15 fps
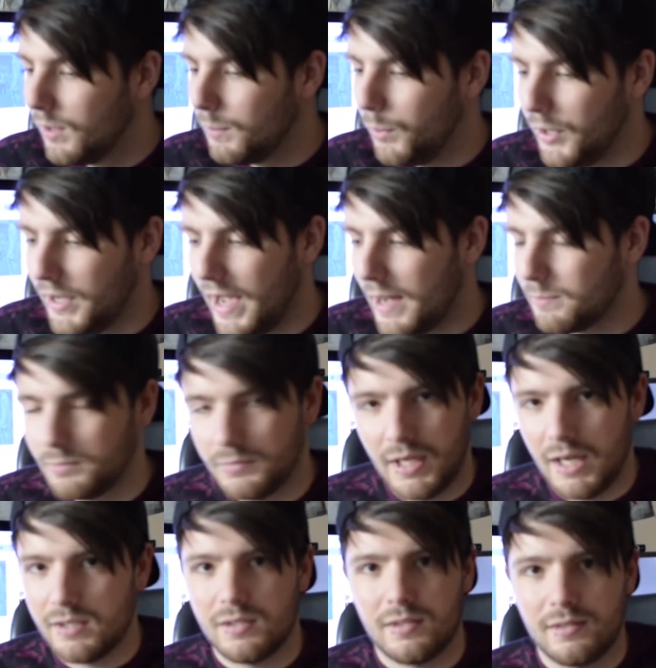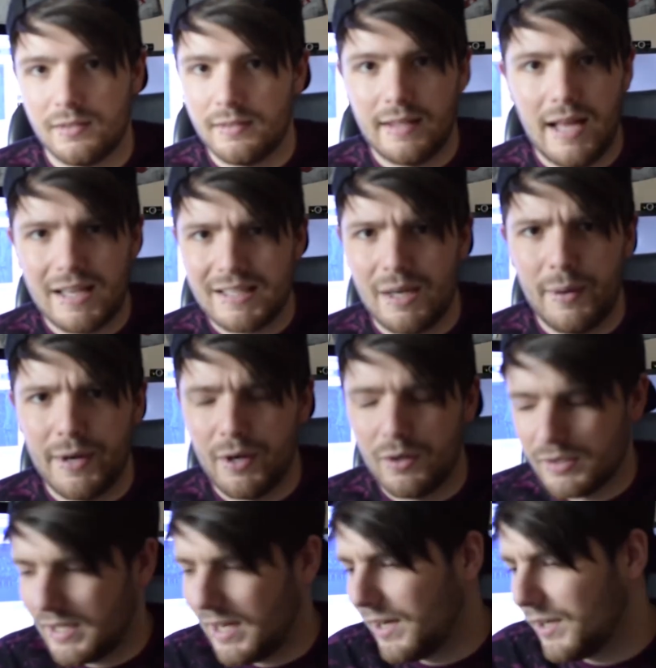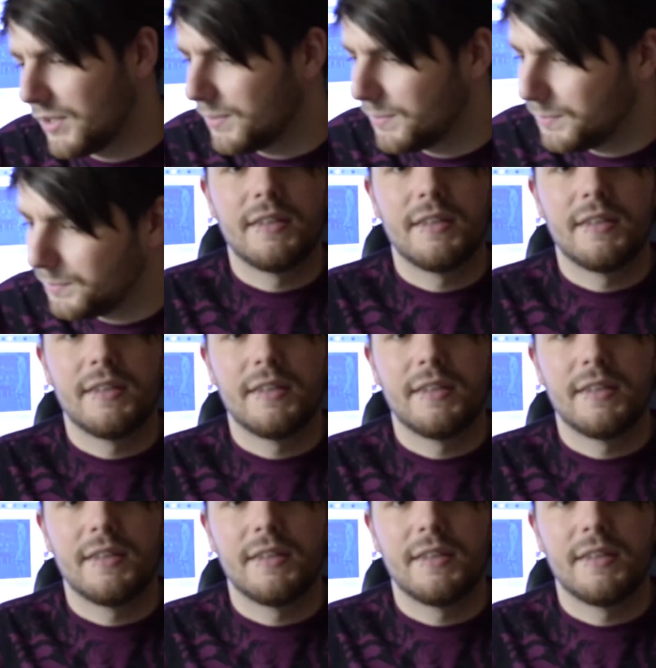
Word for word: But yeah, that's that's how I got started.